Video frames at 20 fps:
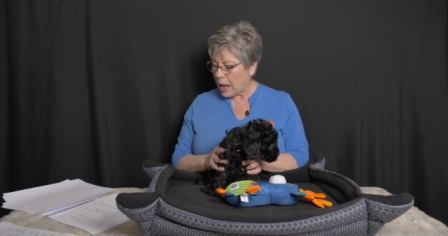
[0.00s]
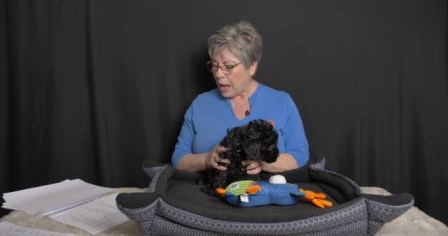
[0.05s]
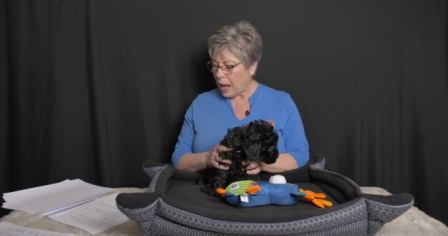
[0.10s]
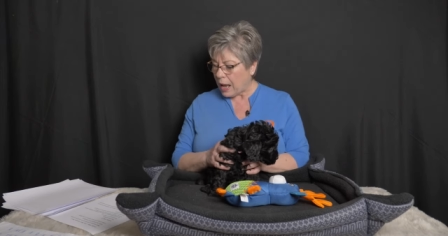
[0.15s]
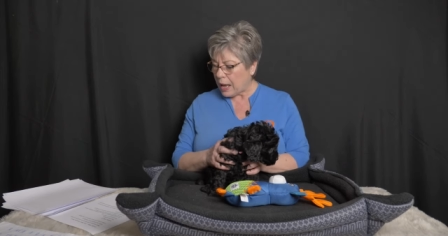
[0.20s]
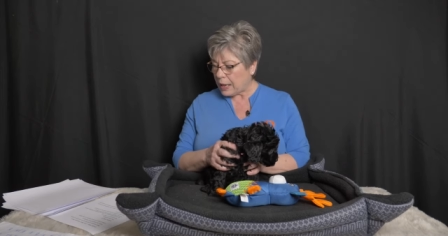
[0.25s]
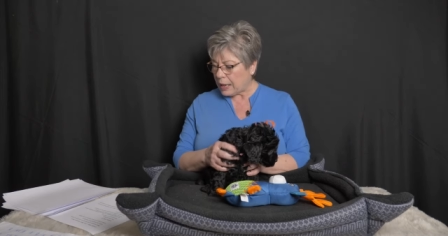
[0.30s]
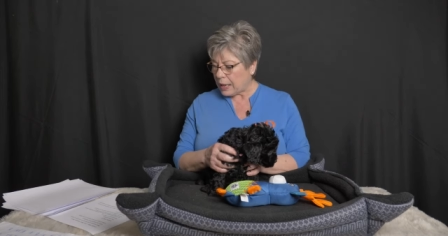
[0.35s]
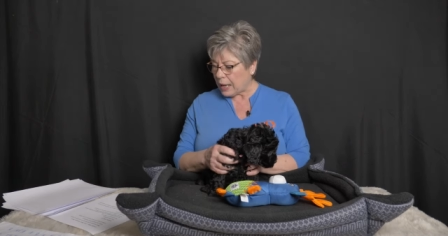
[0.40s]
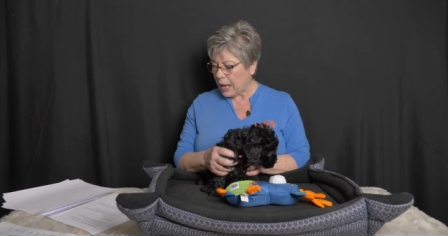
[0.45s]

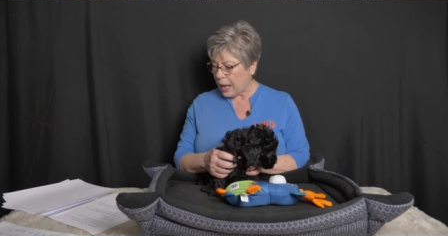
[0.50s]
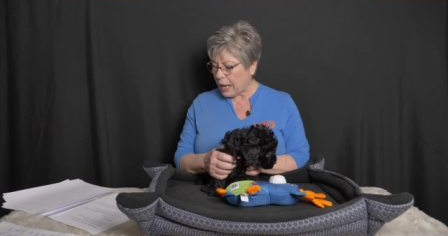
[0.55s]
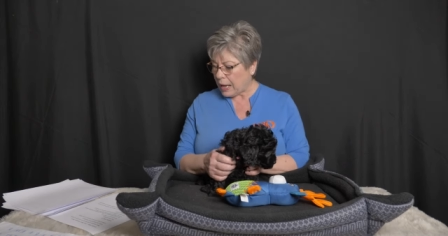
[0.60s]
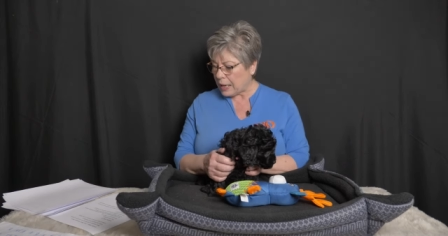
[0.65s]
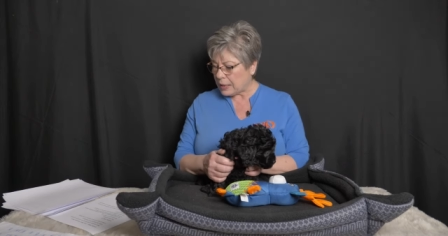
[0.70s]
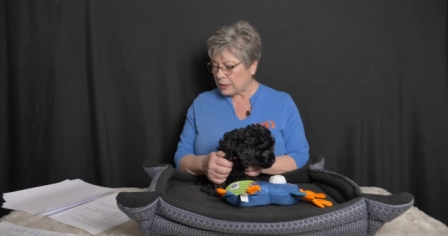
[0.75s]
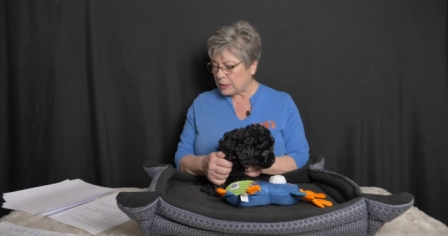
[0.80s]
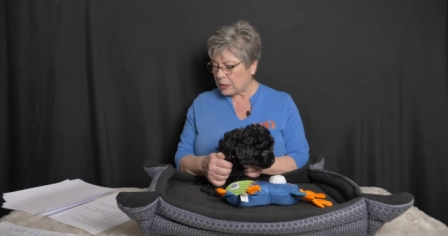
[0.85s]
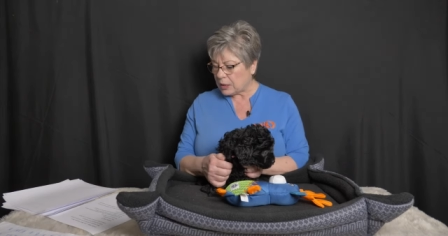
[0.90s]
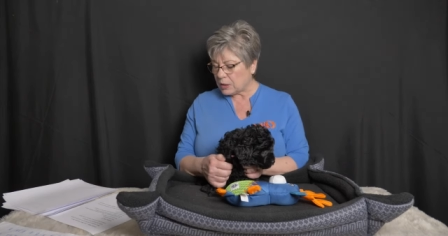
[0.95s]
Uh,
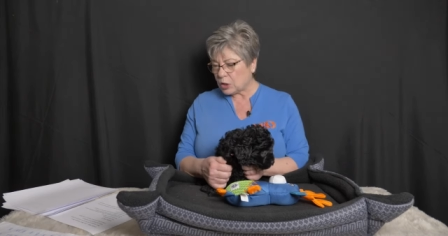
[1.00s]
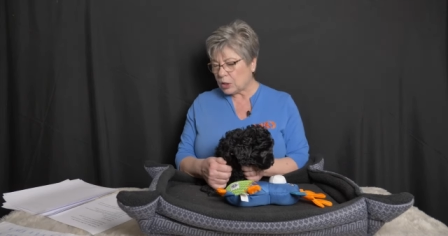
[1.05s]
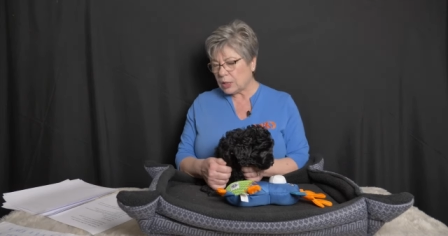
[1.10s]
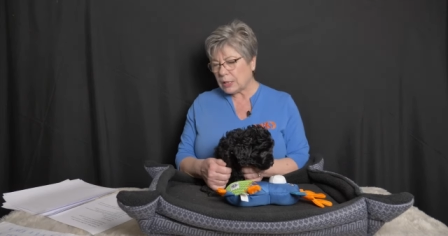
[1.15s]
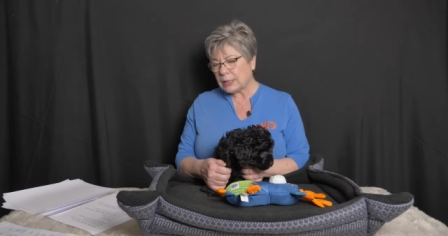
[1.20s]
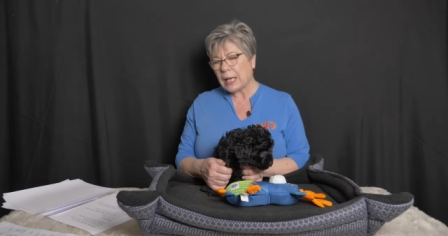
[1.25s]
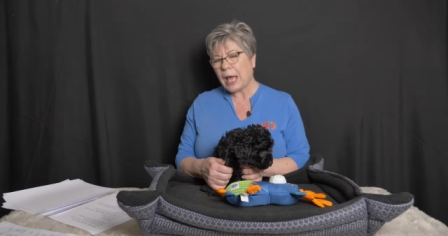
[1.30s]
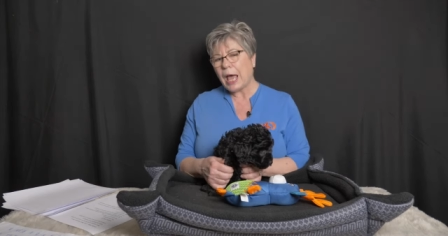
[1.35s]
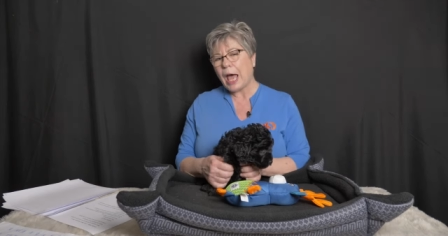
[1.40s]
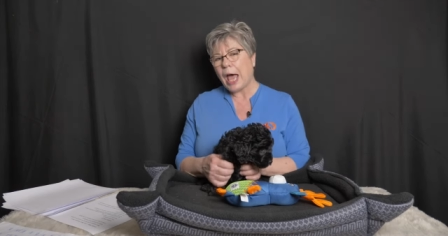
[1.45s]
and
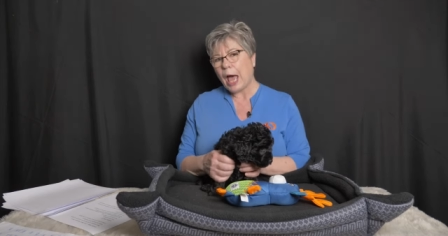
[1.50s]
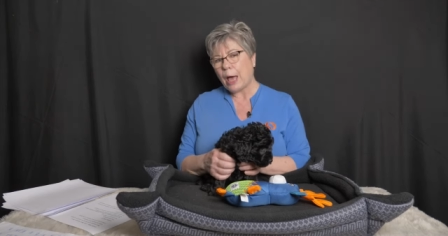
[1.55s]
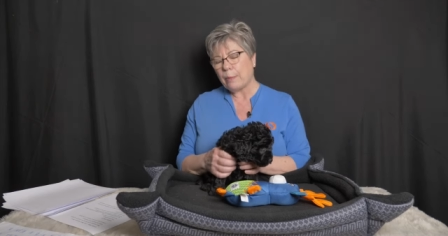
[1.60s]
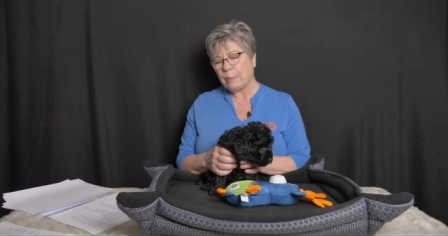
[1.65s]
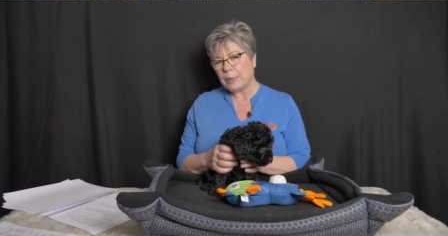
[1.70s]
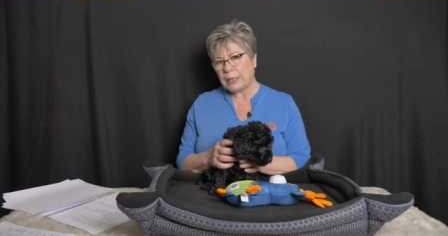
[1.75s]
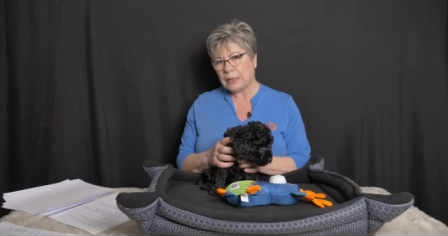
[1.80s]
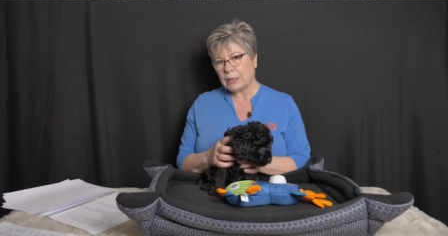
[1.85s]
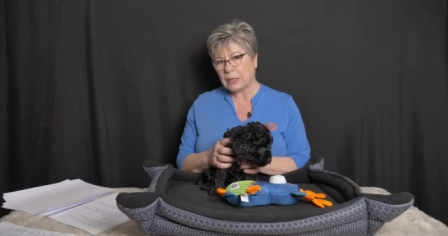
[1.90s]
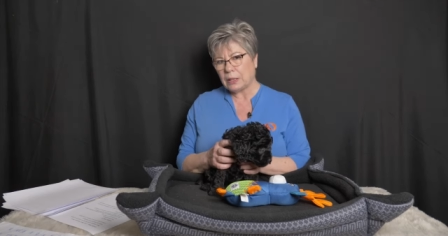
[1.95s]
she's
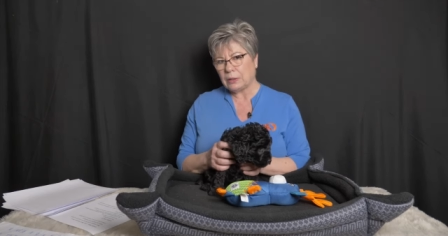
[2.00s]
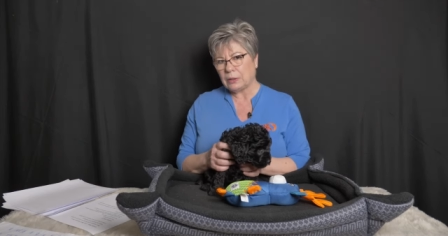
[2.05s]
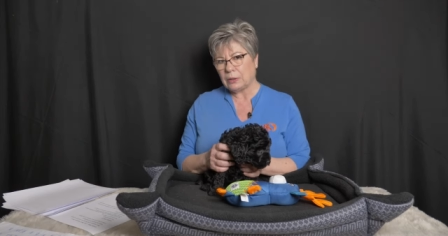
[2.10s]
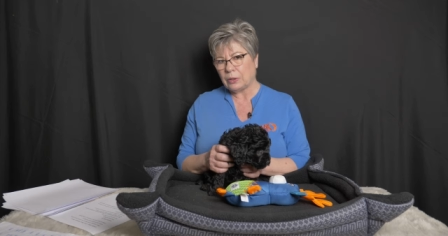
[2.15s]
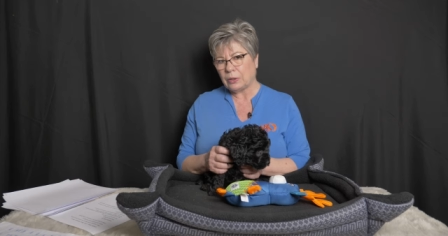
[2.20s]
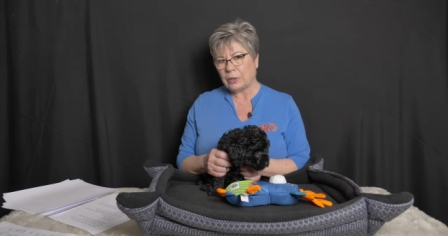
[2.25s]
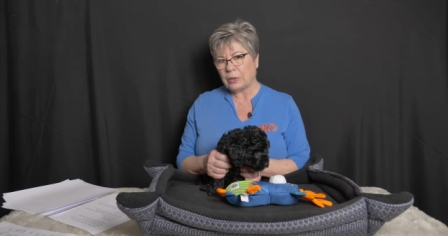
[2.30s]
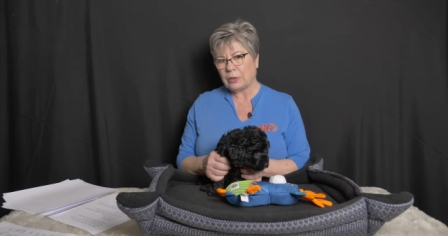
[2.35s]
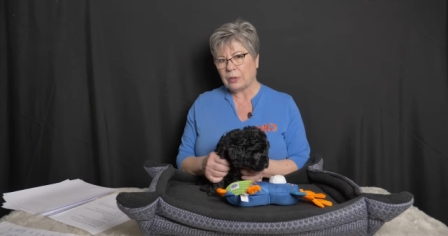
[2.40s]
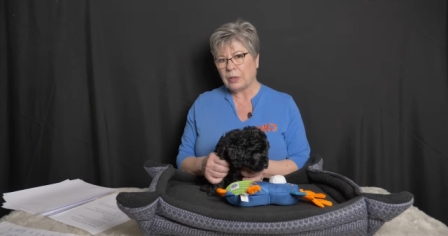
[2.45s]
happy to
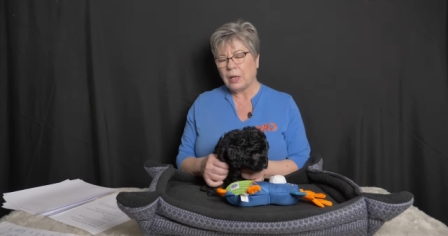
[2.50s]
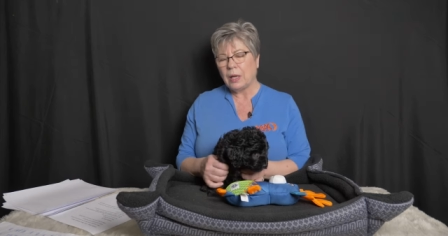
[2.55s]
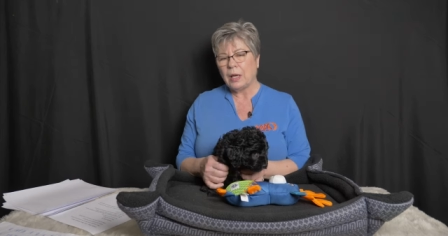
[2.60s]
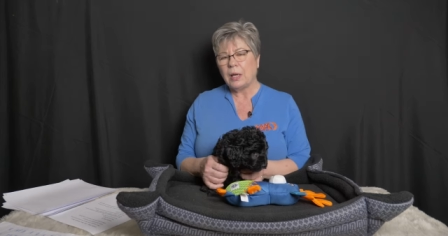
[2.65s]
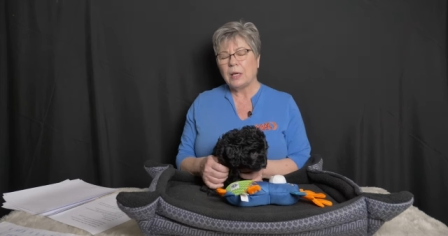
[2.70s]
learn.